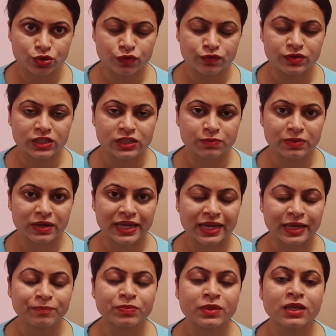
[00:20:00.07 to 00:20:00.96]
this
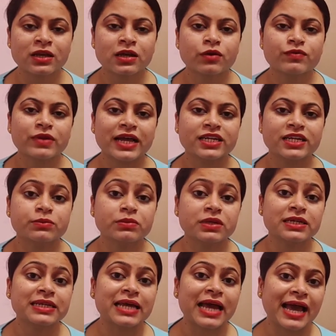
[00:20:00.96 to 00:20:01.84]
play,
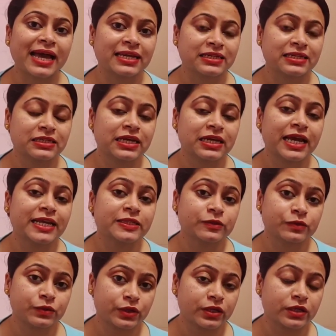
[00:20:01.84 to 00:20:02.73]
Vladimir and
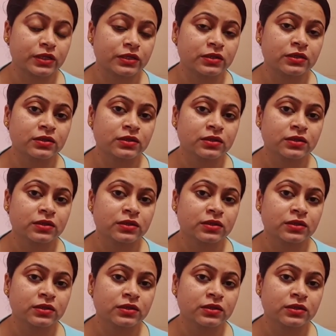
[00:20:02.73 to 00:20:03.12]
Estragon,